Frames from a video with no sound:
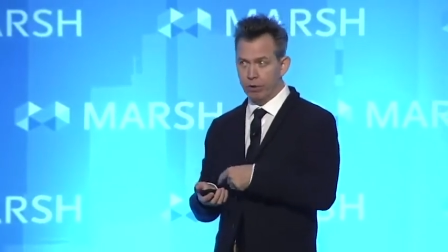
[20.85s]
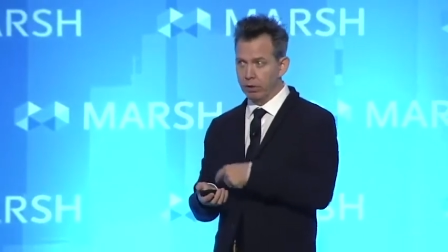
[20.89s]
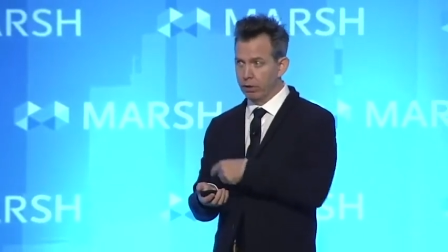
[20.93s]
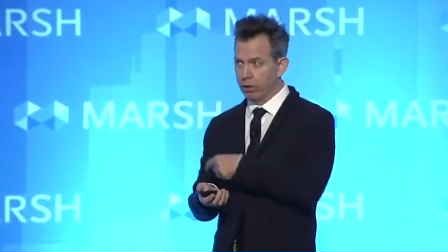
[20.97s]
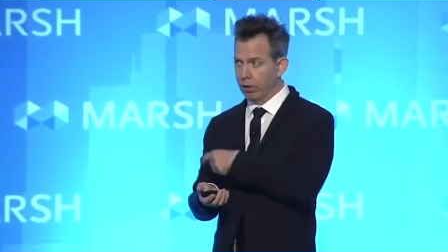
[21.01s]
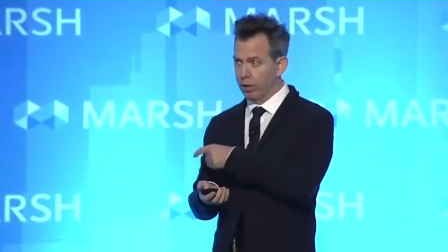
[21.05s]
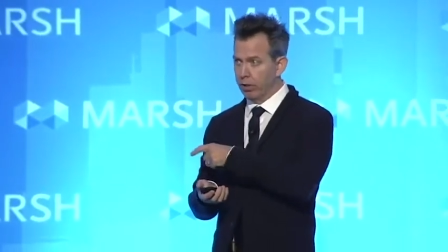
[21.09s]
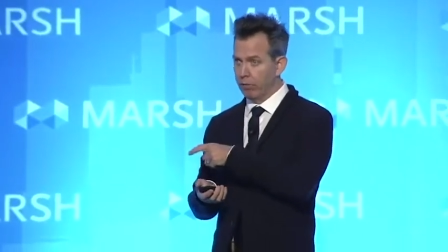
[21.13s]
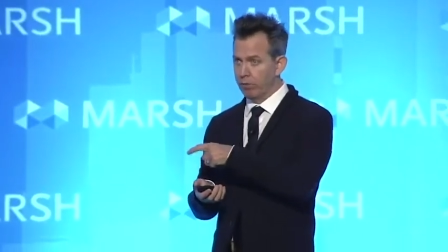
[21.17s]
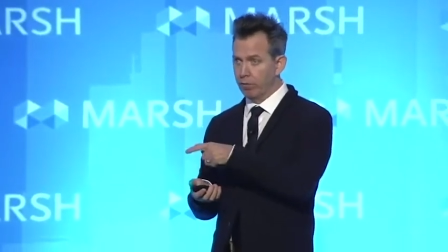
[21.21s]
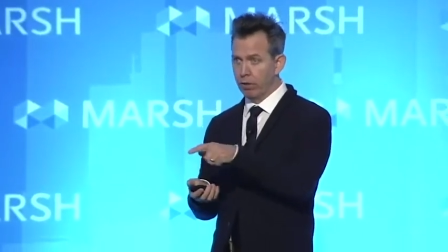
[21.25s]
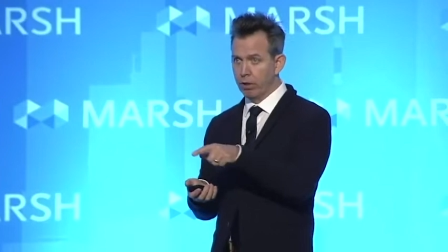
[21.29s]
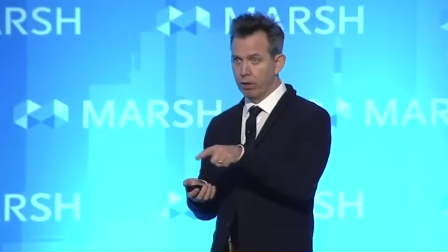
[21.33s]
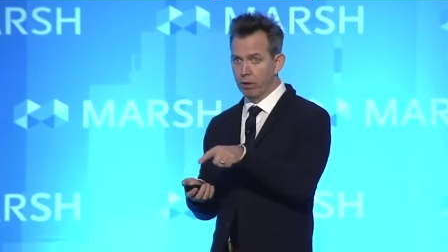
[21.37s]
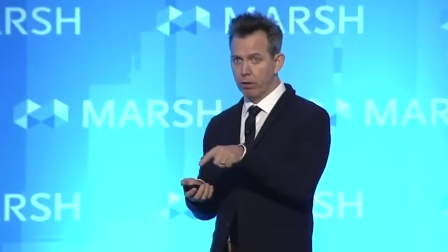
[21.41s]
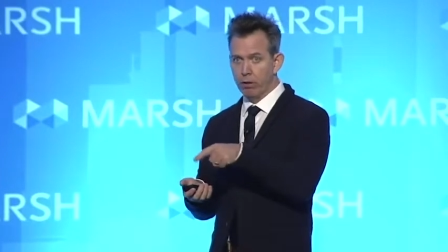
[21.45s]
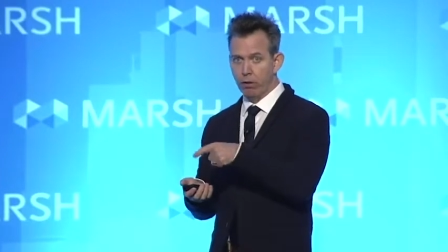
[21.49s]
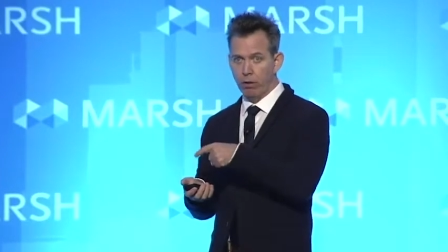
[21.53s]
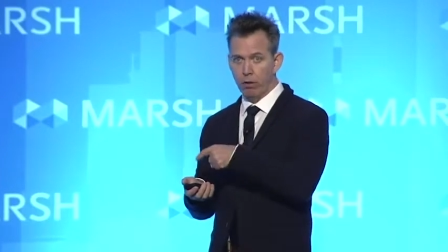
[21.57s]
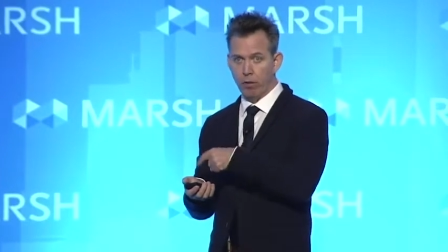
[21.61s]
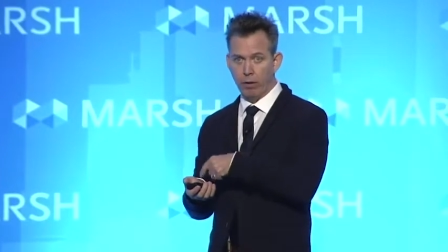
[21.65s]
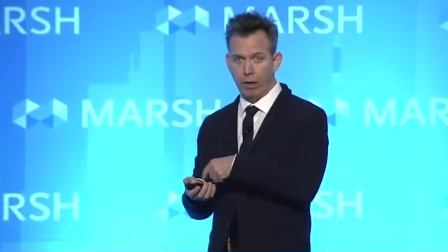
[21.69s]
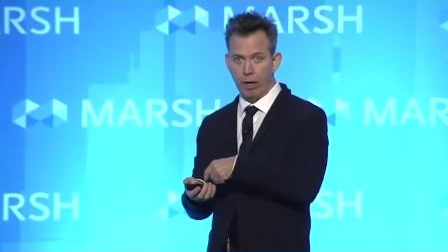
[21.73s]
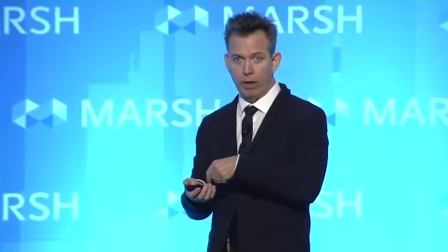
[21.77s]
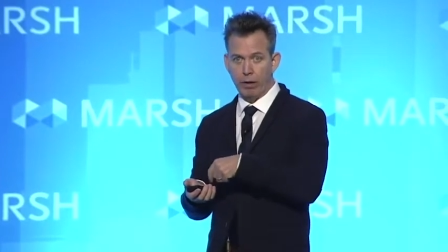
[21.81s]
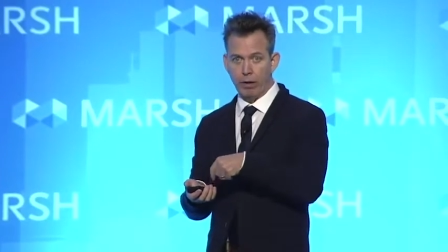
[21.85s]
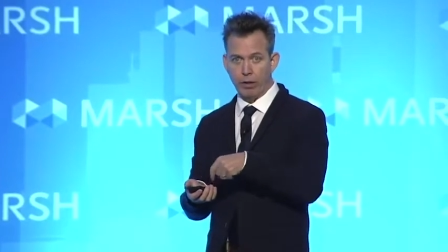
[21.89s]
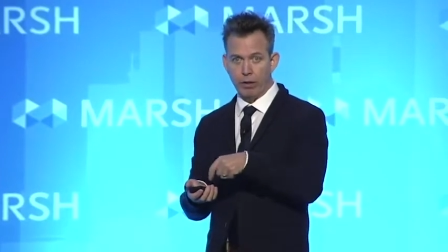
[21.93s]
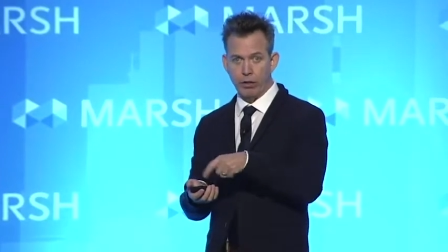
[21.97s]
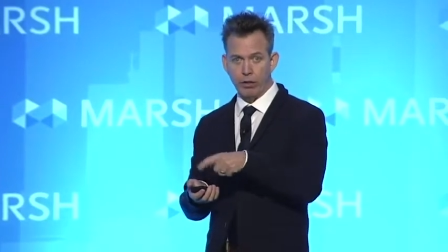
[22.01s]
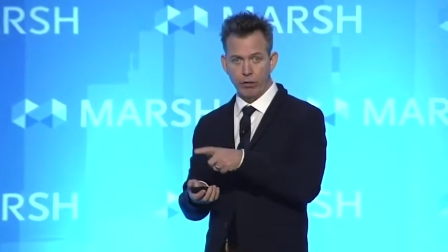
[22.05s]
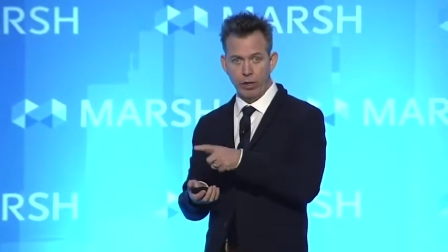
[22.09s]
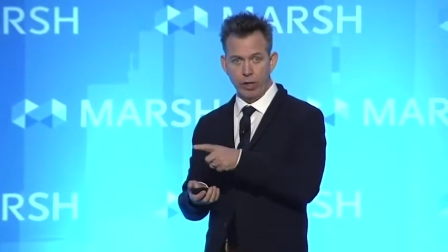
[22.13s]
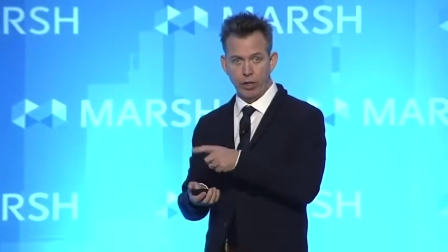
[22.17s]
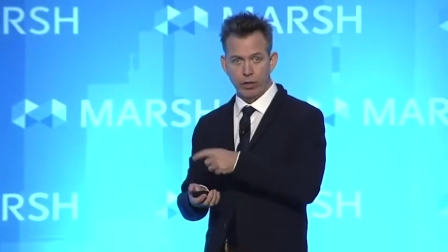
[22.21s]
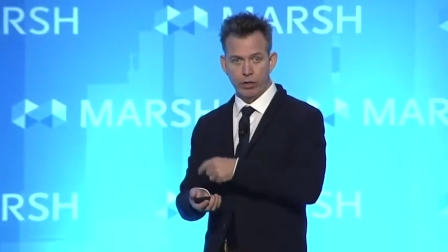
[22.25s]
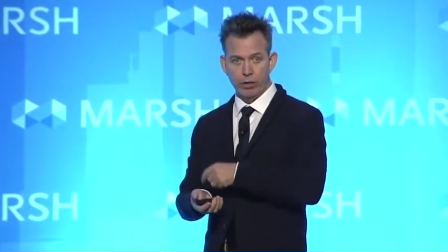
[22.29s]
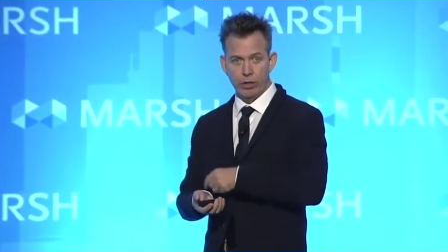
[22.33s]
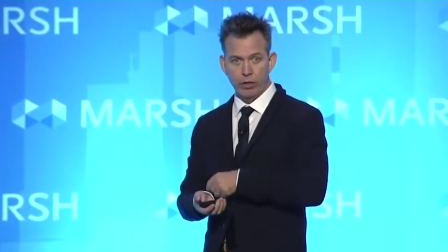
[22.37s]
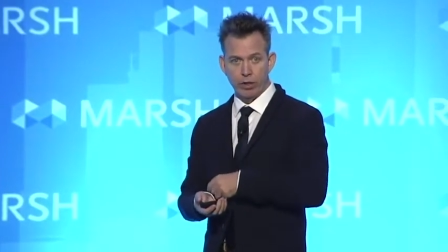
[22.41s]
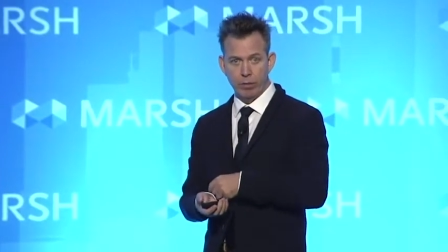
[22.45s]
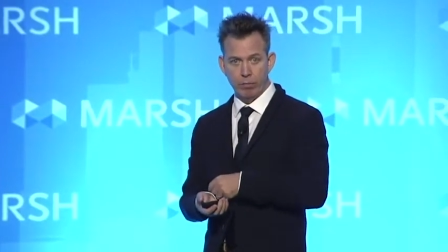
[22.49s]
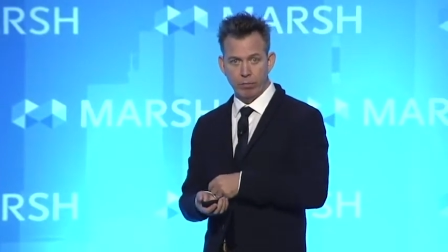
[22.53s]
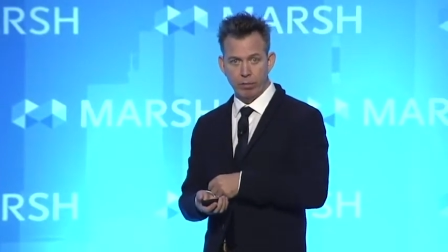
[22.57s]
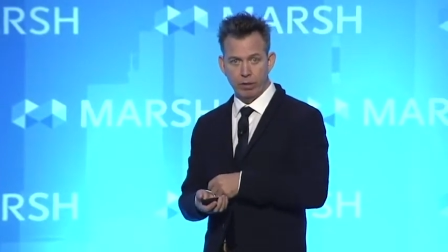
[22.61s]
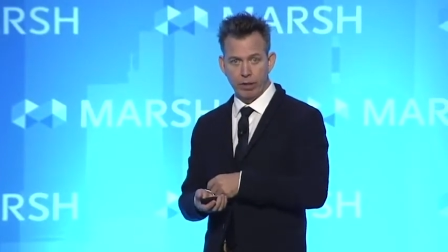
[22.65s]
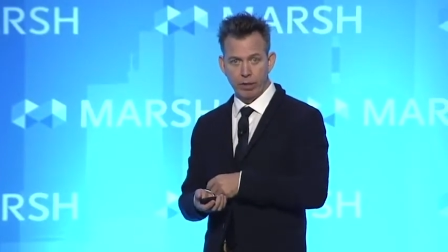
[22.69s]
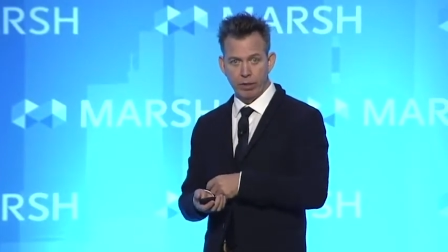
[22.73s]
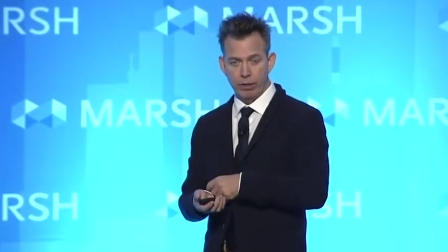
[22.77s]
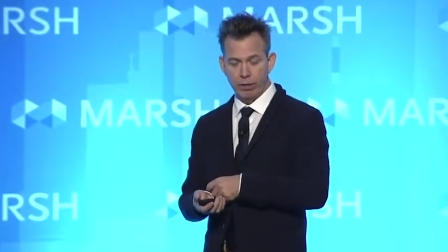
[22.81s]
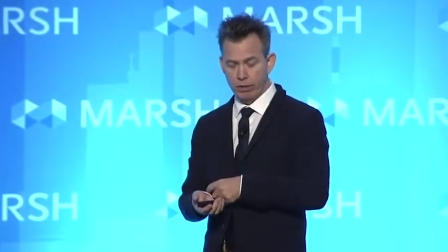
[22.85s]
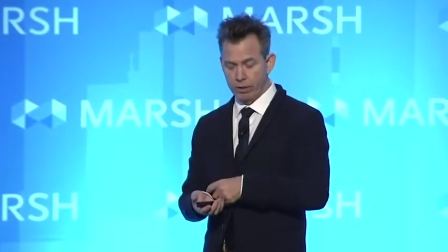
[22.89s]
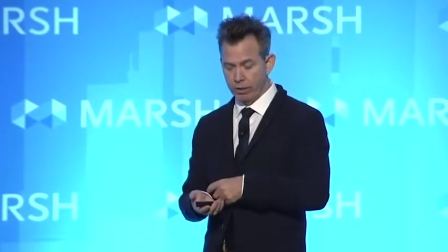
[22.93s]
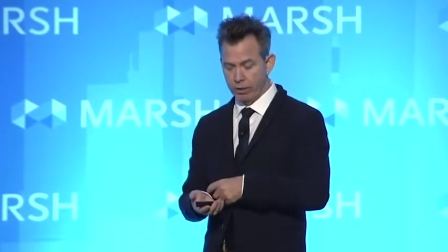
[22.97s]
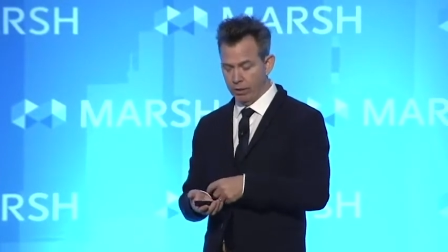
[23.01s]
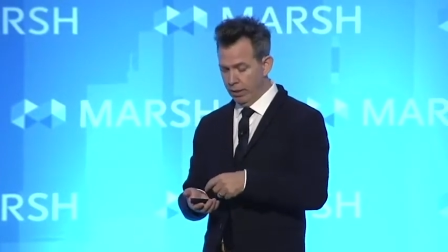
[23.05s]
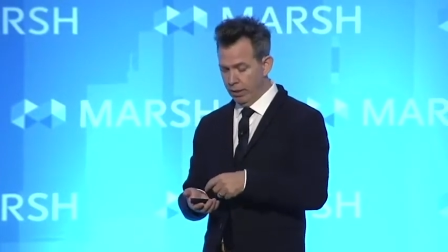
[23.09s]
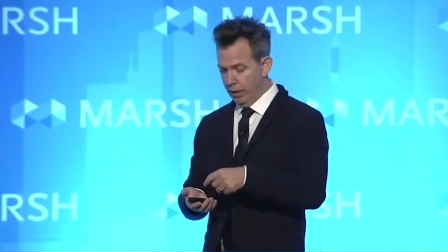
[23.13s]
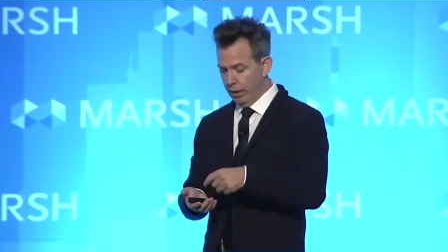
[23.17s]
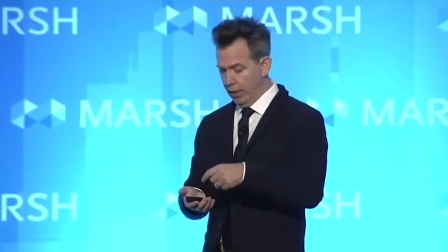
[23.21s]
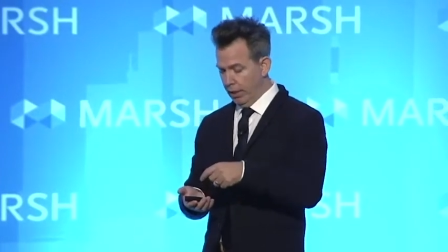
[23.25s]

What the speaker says: just like if you're going to go around and get directions to someplace.